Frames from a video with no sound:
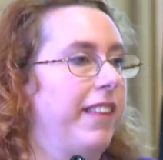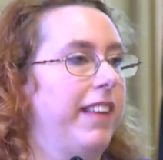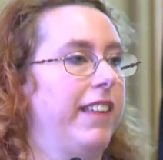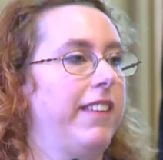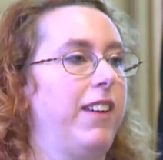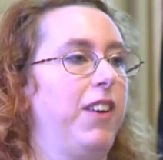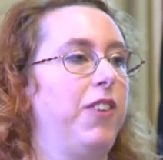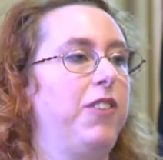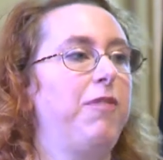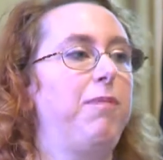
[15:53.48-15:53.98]

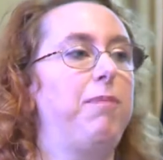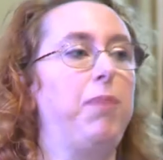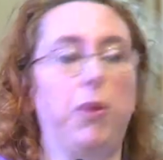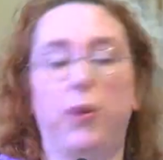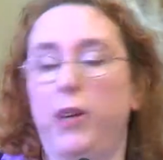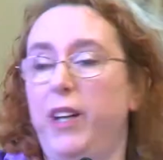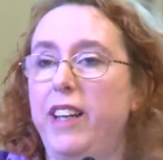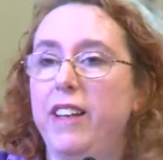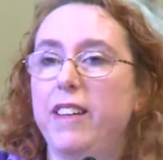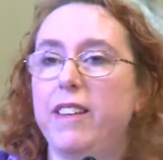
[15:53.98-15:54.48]
There's a lot of
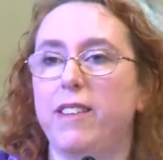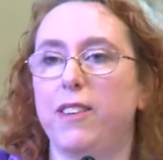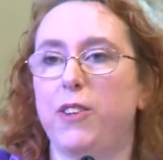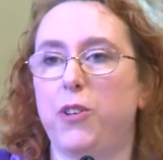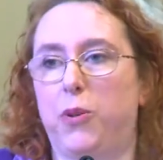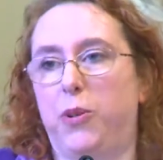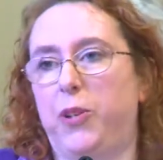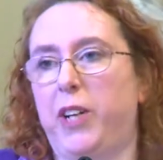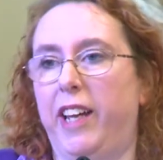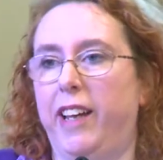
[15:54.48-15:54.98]
boys
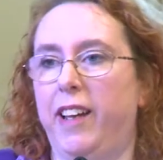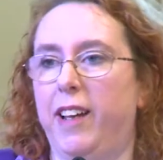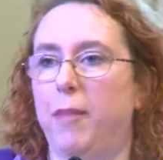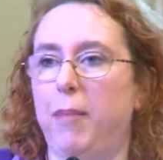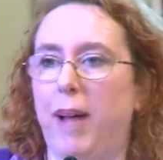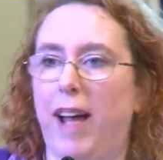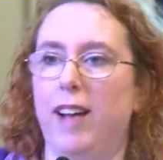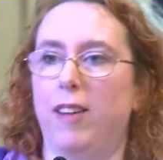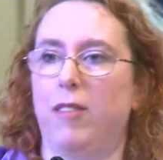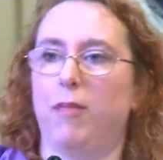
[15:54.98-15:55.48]
talking
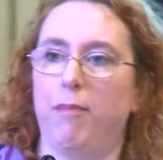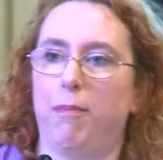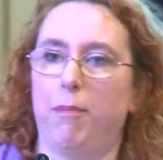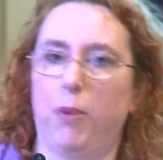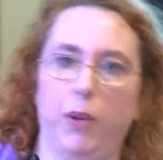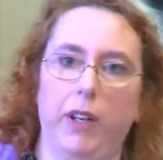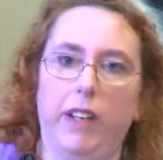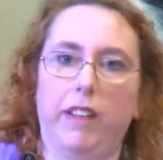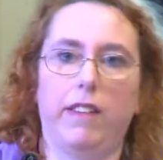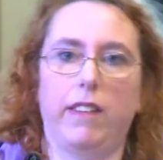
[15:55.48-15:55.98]
about
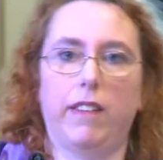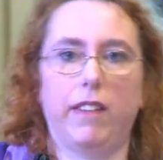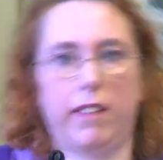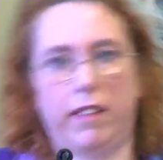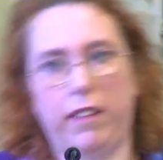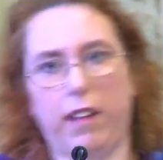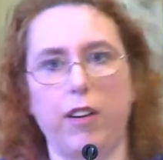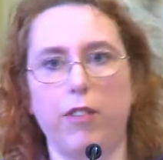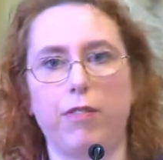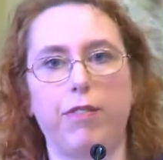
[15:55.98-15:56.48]
boys
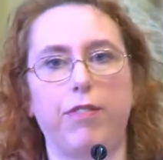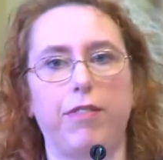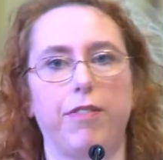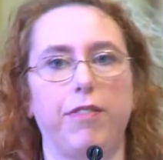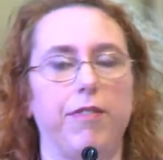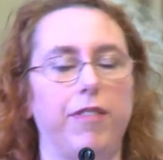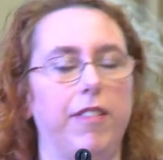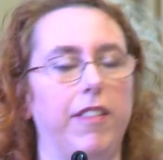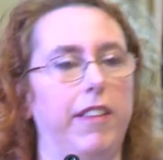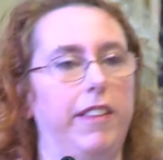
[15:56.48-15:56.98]

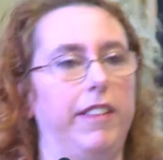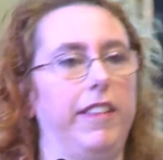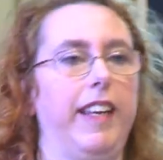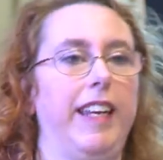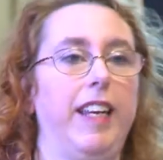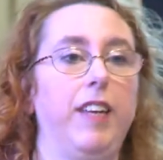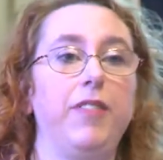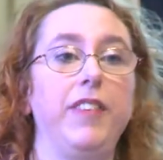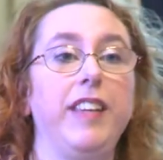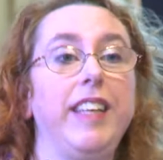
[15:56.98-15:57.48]
stuff.
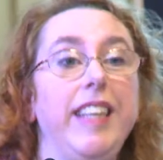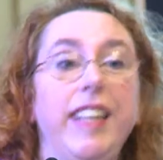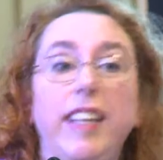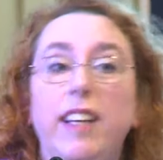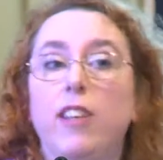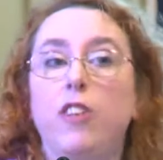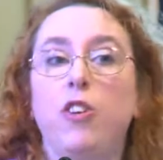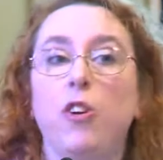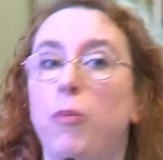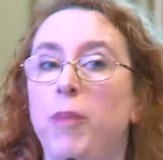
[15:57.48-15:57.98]
Even the
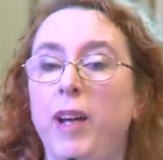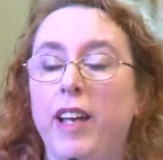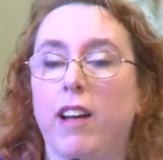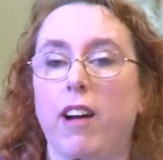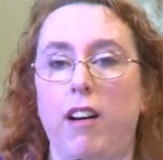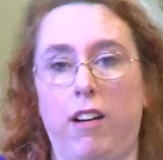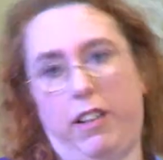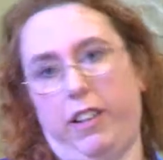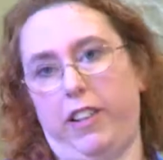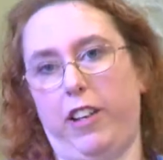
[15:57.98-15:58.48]
economic
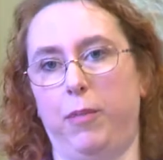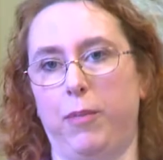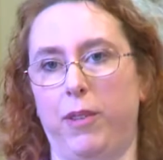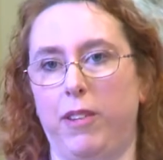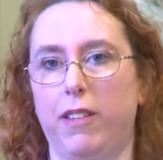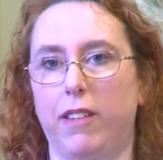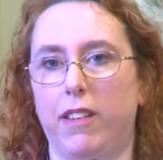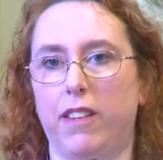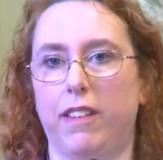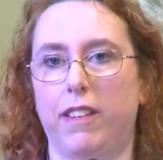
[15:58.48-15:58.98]

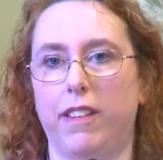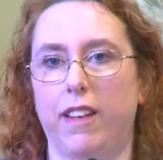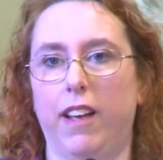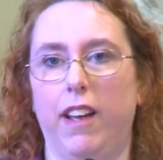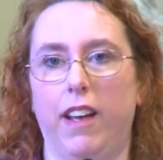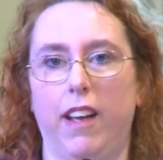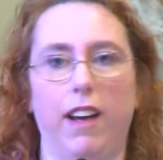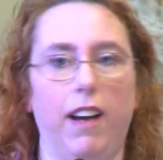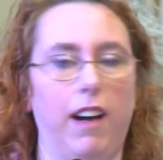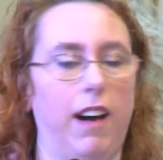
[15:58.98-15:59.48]
arguments
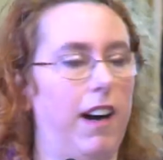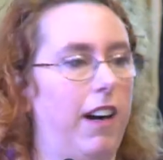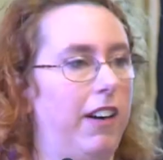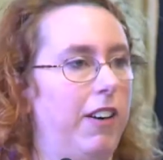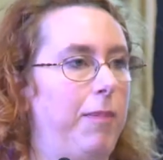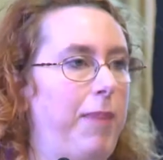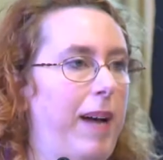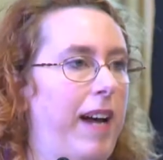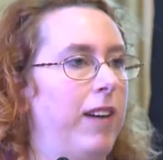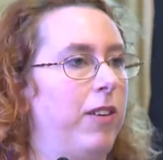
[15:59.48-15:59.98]

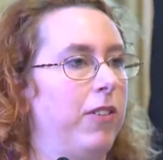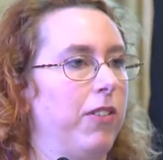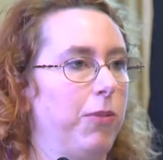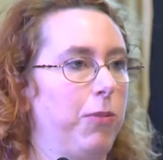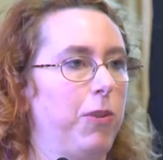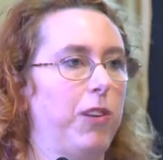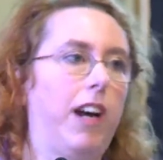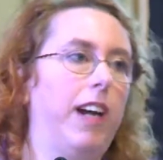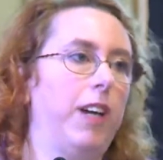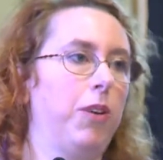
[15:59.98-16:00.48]
are about
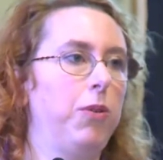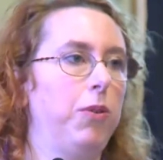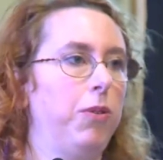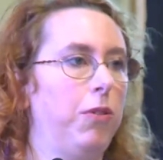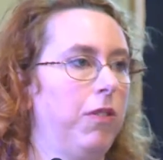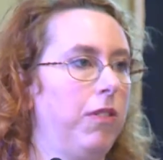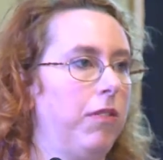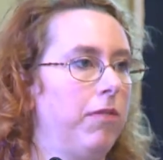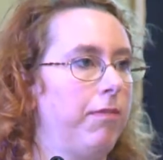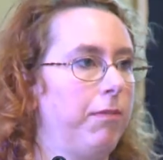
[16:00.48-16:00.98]
what I
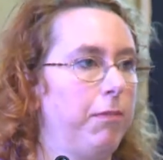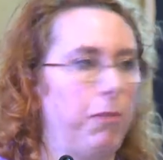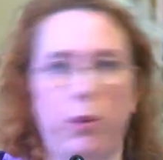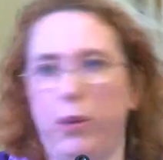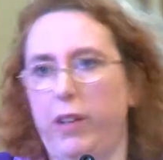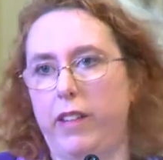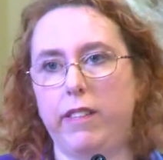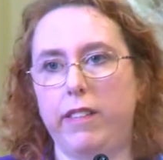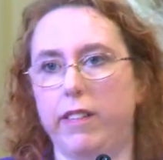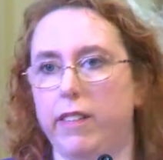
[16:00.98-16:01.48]
call
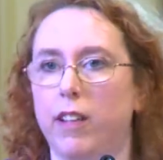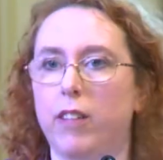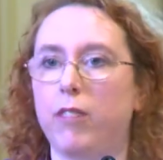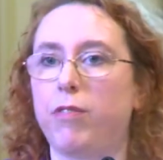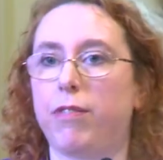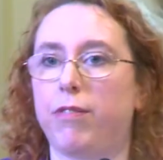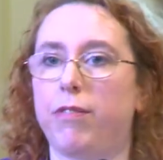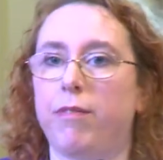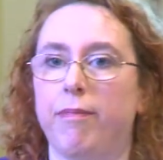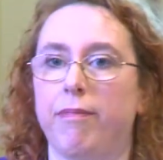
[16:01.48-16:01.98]
boys
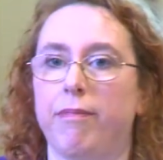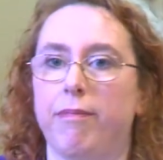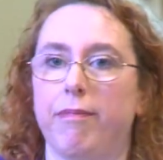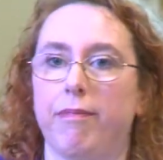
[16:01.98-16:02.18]
stuff.